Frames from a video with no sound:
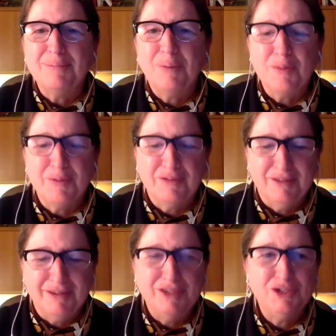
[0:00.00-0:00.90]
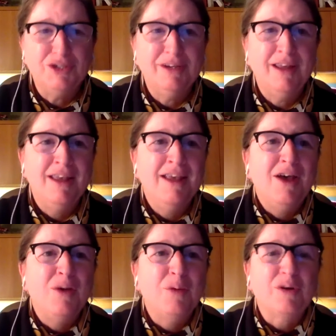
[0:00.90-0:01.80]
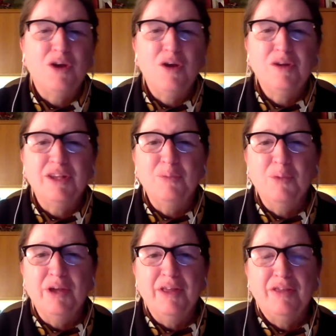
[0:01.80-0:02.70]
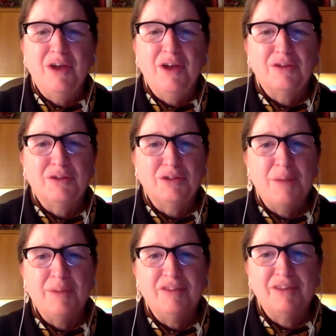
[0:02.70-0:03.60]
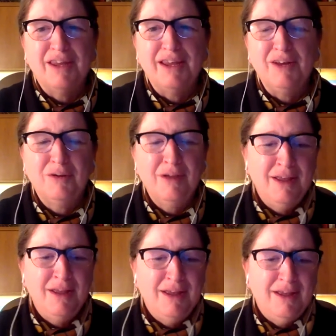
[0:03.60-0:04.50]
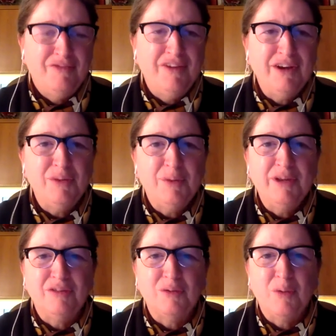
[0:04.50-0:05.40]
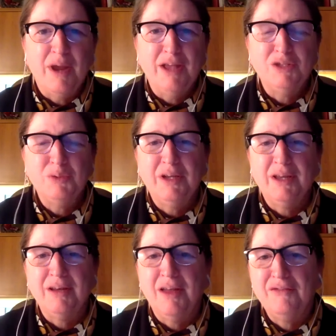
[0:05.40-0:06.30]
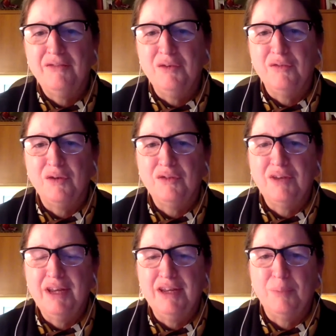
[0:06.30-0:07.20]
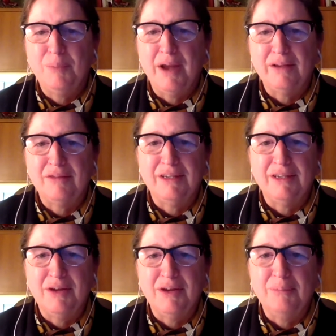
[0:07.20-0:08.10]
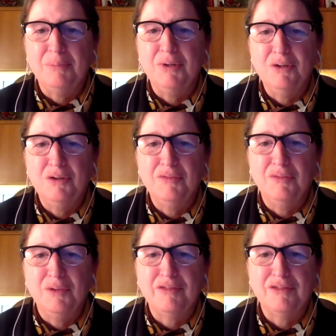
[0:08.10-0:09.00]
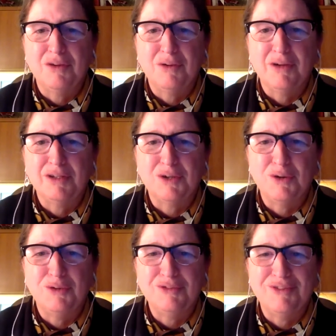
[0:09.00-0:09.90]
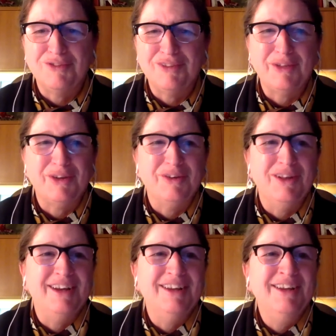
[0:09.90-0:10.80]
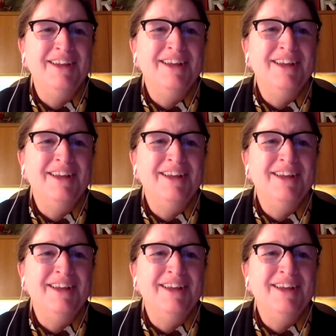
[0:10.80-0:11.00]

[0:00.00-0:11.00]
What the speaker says: Purpose edition. We're talking with Dr. Thomas Taylor, a fairly recent graduate at Life University. He's practicing down in beautiful, historic Charleston, South Carolina.